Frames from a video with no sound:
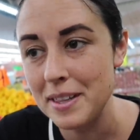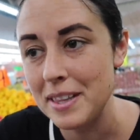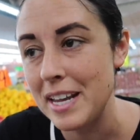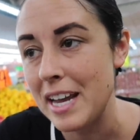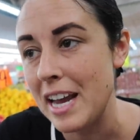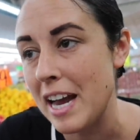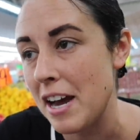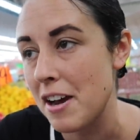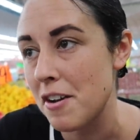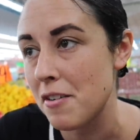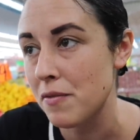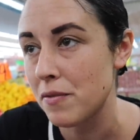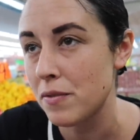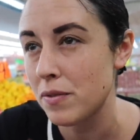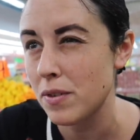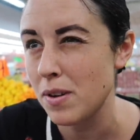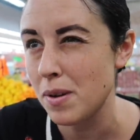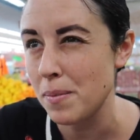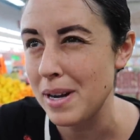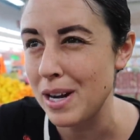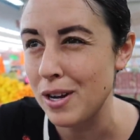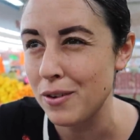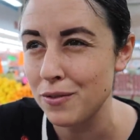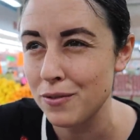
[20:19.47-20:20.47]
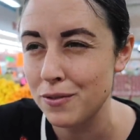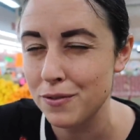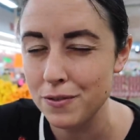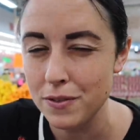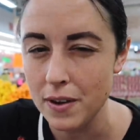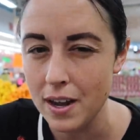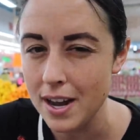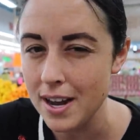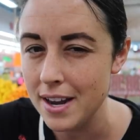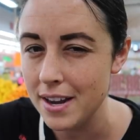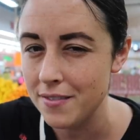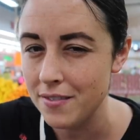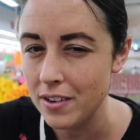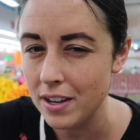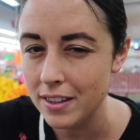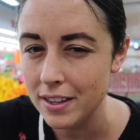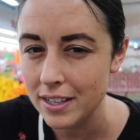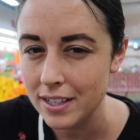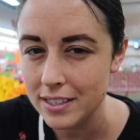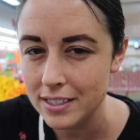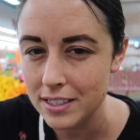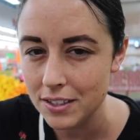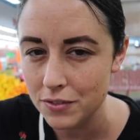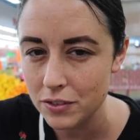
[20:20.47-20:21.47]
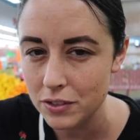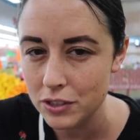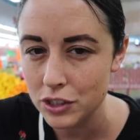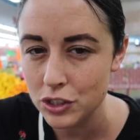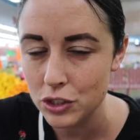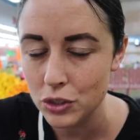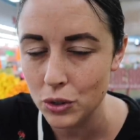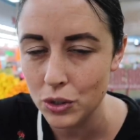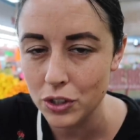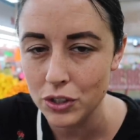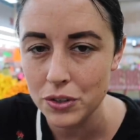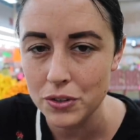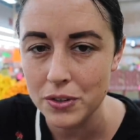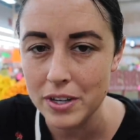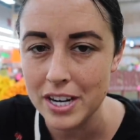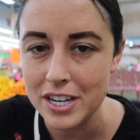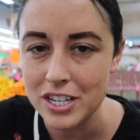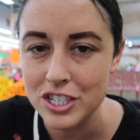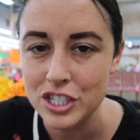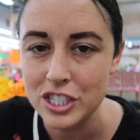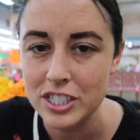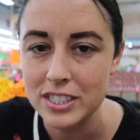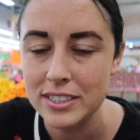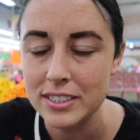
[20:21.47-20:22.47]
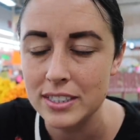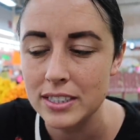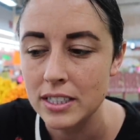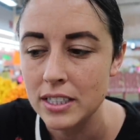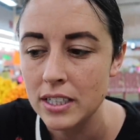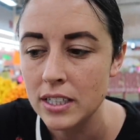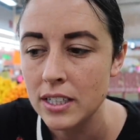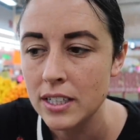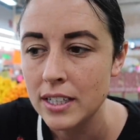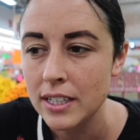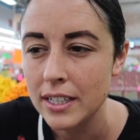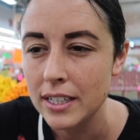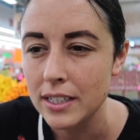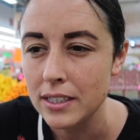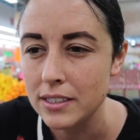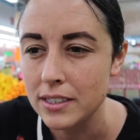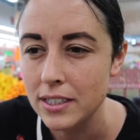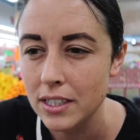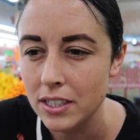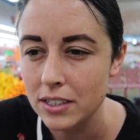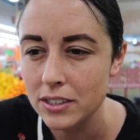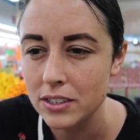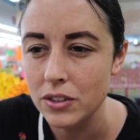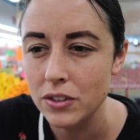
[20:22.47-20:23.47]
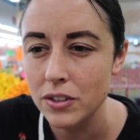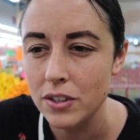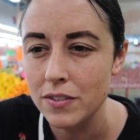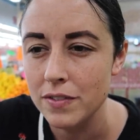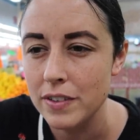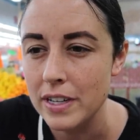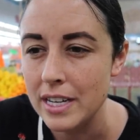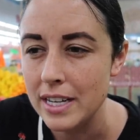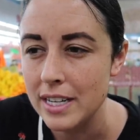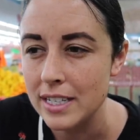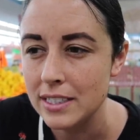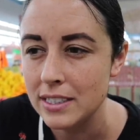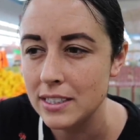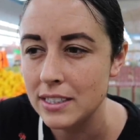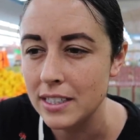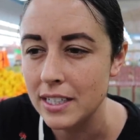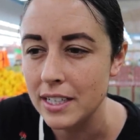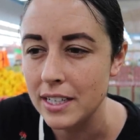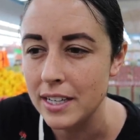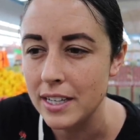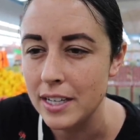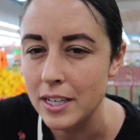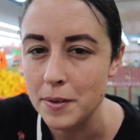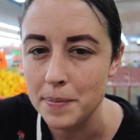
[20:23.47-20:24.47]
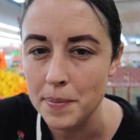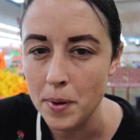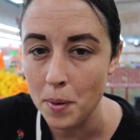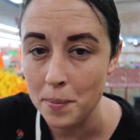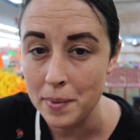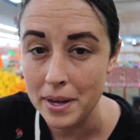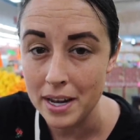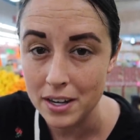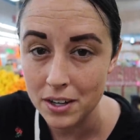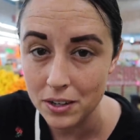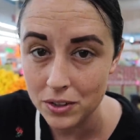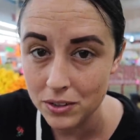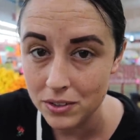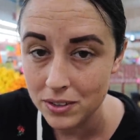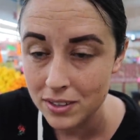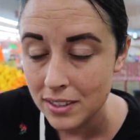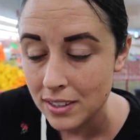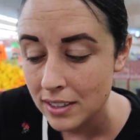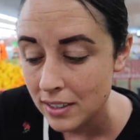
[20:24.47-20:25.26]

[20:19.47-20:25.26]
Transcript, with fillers: They have about 5, I think, different store locations in Sarasota, Venice, and Palmetto.